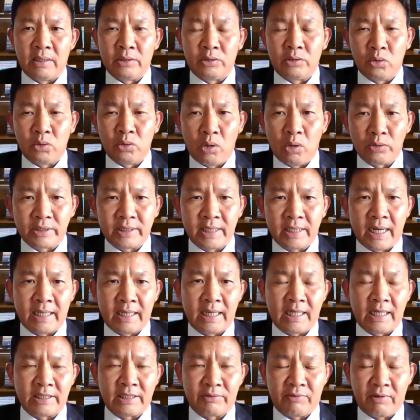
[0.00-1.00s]
Juho-san
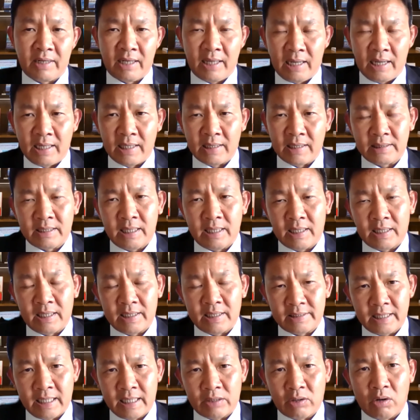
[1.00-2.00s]
as well as
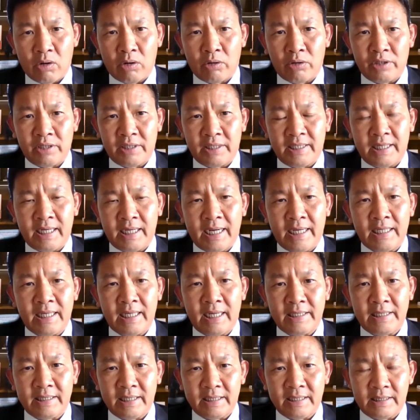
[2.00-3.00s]
Hara-san already
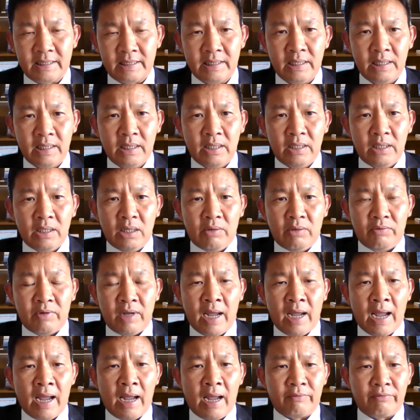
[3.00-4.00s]
highlighted. We
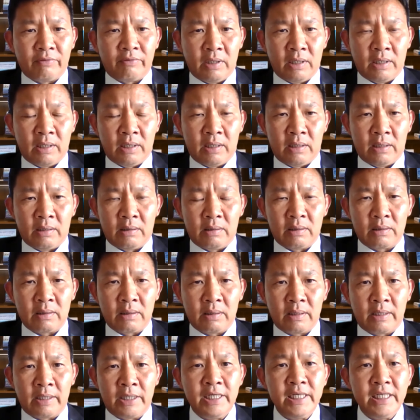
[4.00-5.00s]
have a
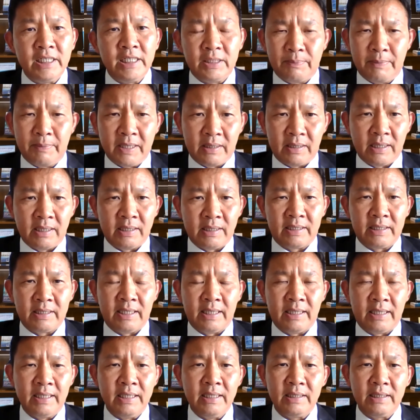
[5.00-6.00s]
key speaker
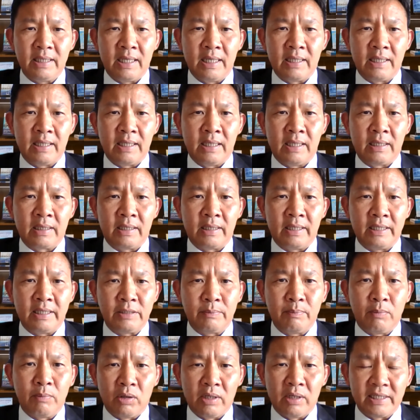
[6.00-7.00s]
today,
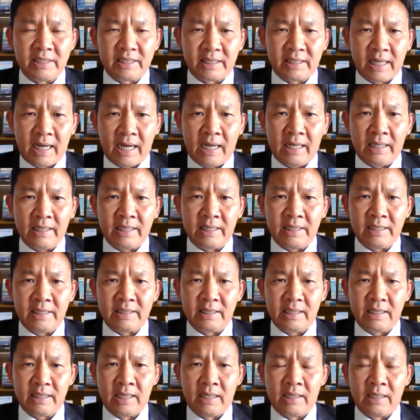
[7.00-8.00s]
Chris Bolesta.
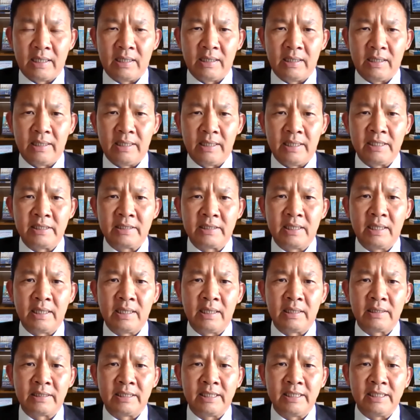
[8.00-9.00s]
He is
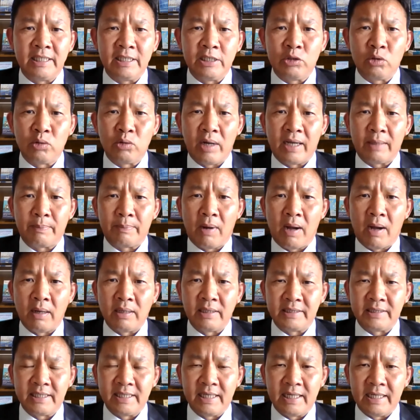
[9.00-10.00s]
the CCUS
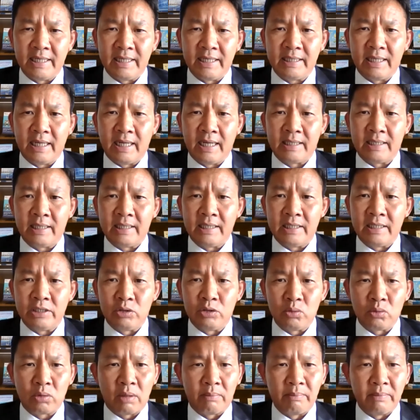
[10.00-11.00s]
policy lead at the
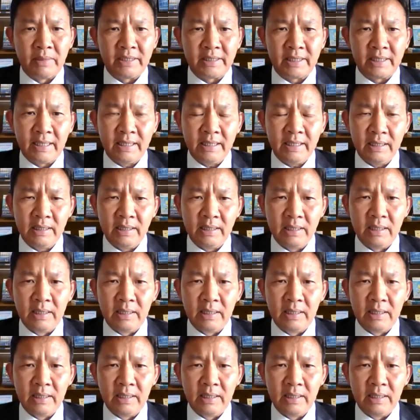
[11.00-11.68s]
EU Commission.